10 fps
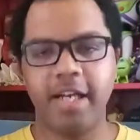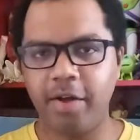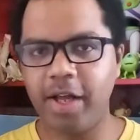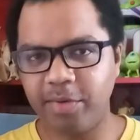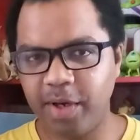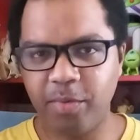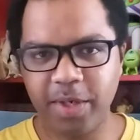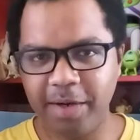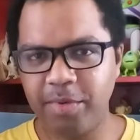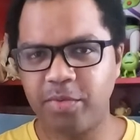Now,
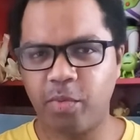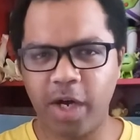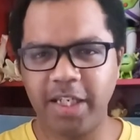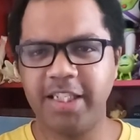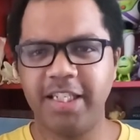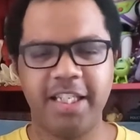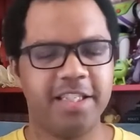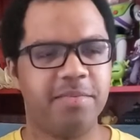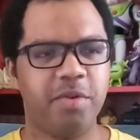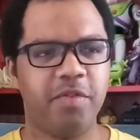when I was watching
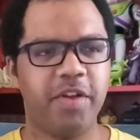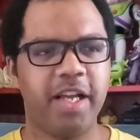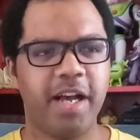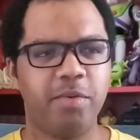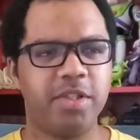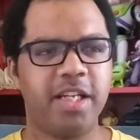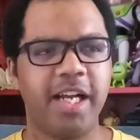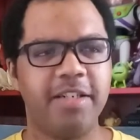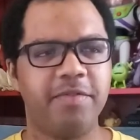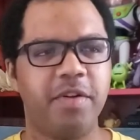this movie, I was
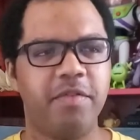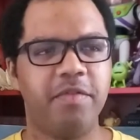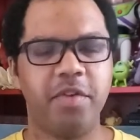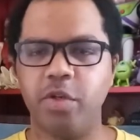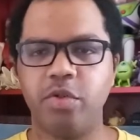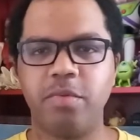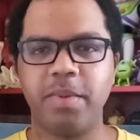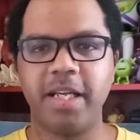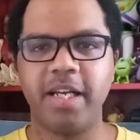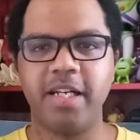kind of confused
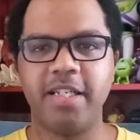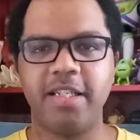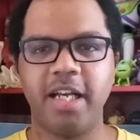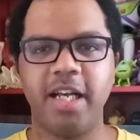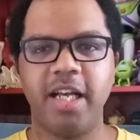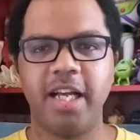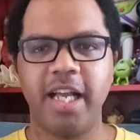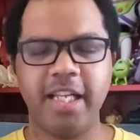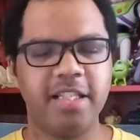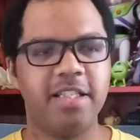because
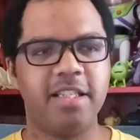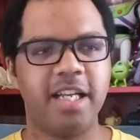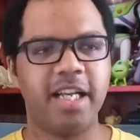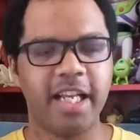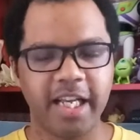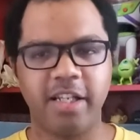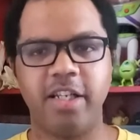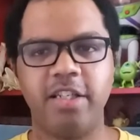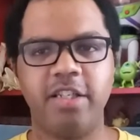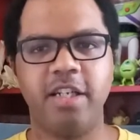it's in
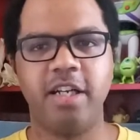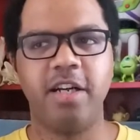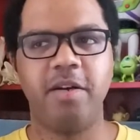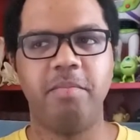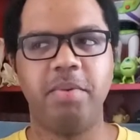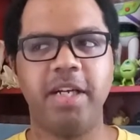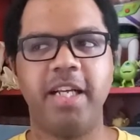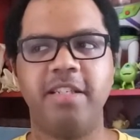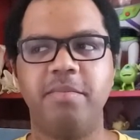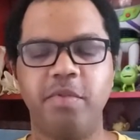English, but
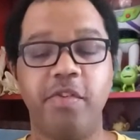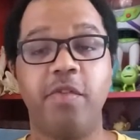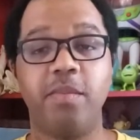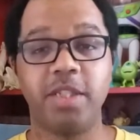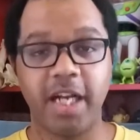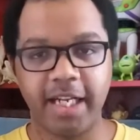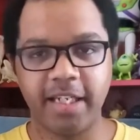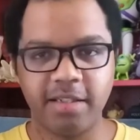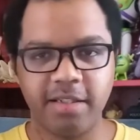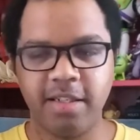it's a movie from
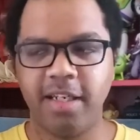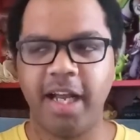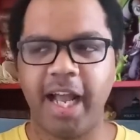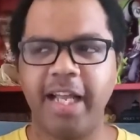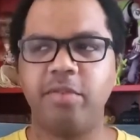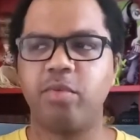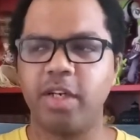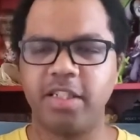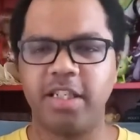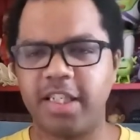China and
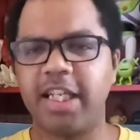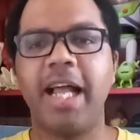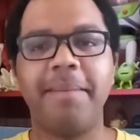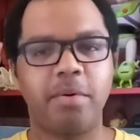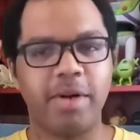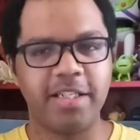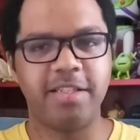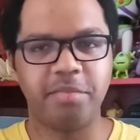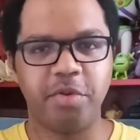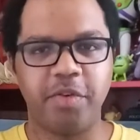Russia. It's a
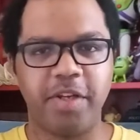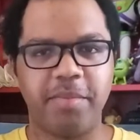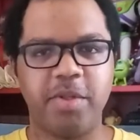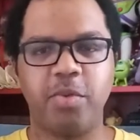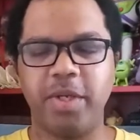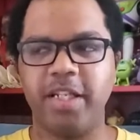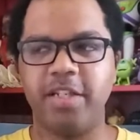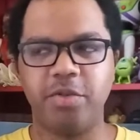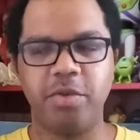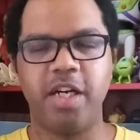collaboration movie between the
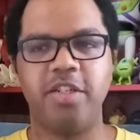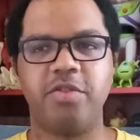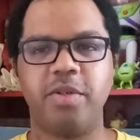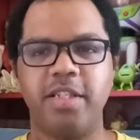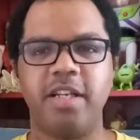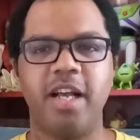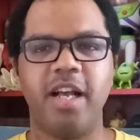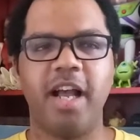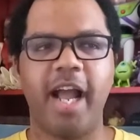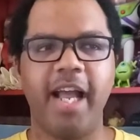two countries.
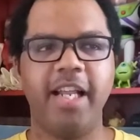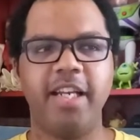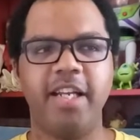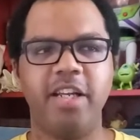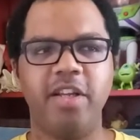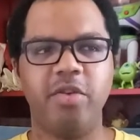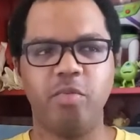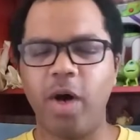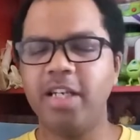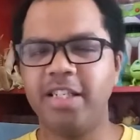And you
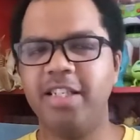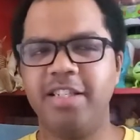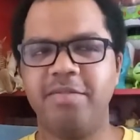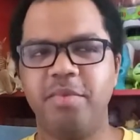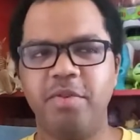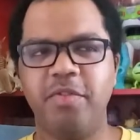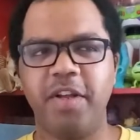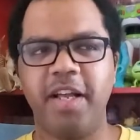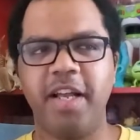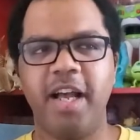watching this
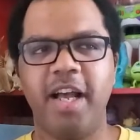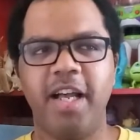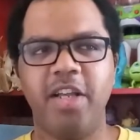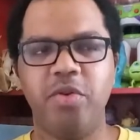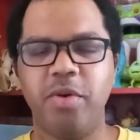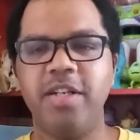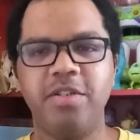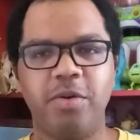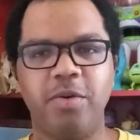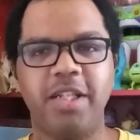movie, you can
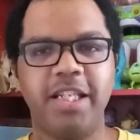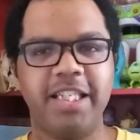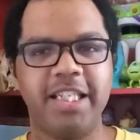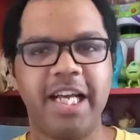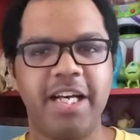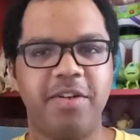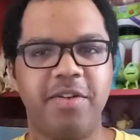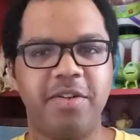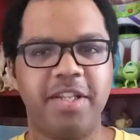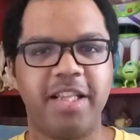totally
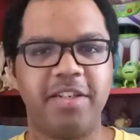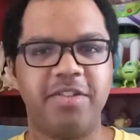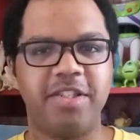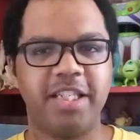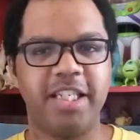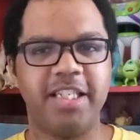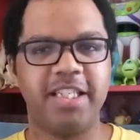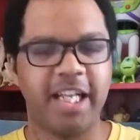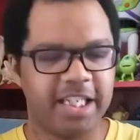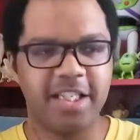tell that there's scenes
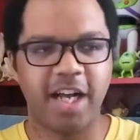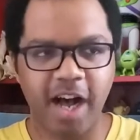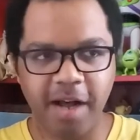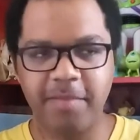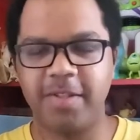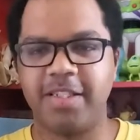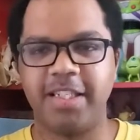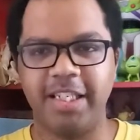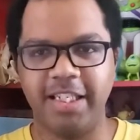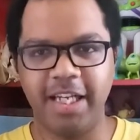that it's
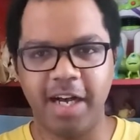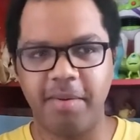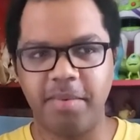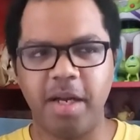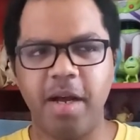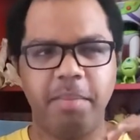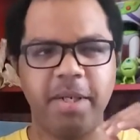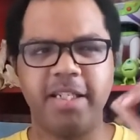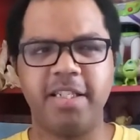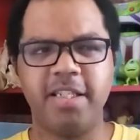obviously dubbed,
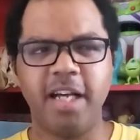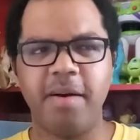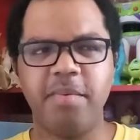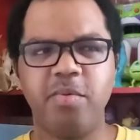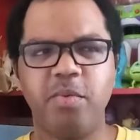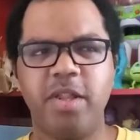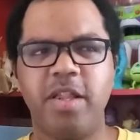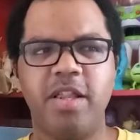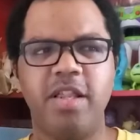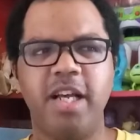but it's dubbed
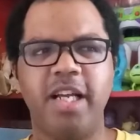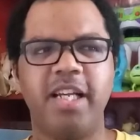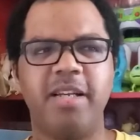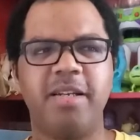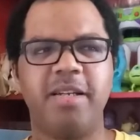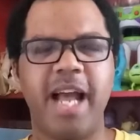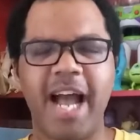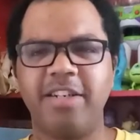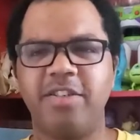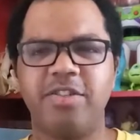with the
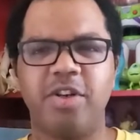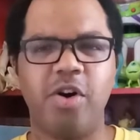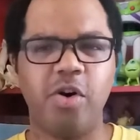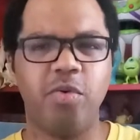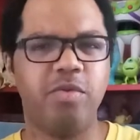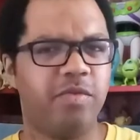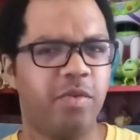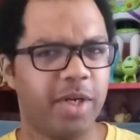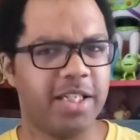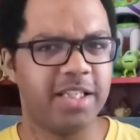actors' own
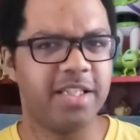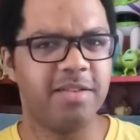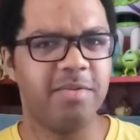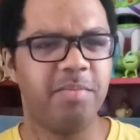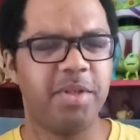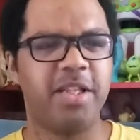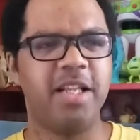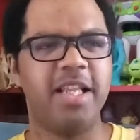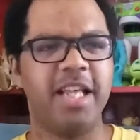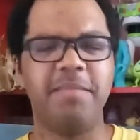voices,
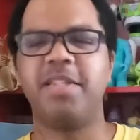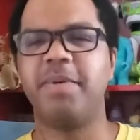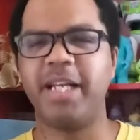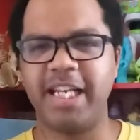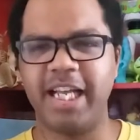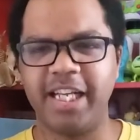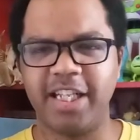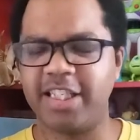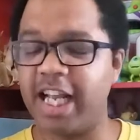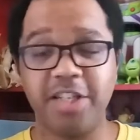but them speaking
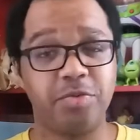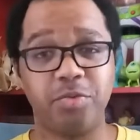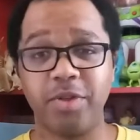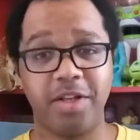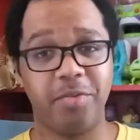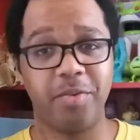English. It's really